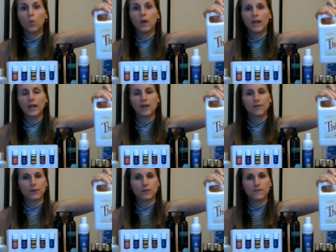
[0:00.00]
We eat
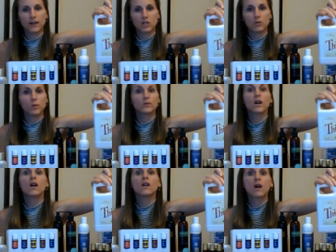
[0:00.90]
fruits and vegetables
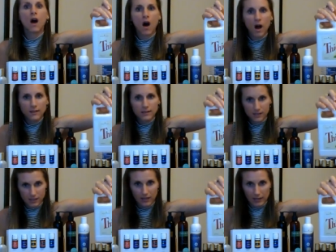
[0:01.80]

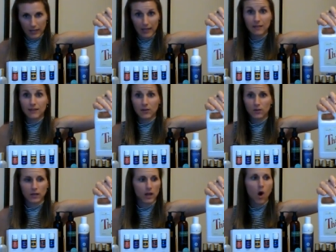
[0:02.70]
constantly,
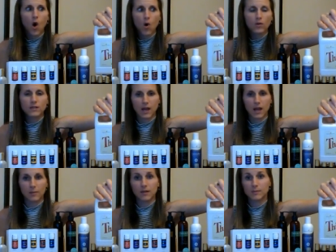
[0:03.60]
literally all the
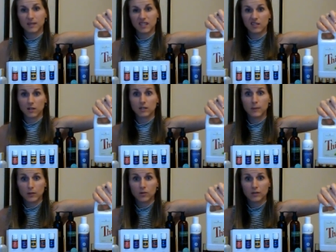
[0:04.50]
time, because my son's on a
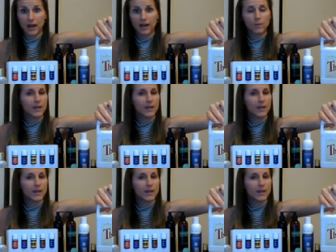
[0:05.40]
special diet.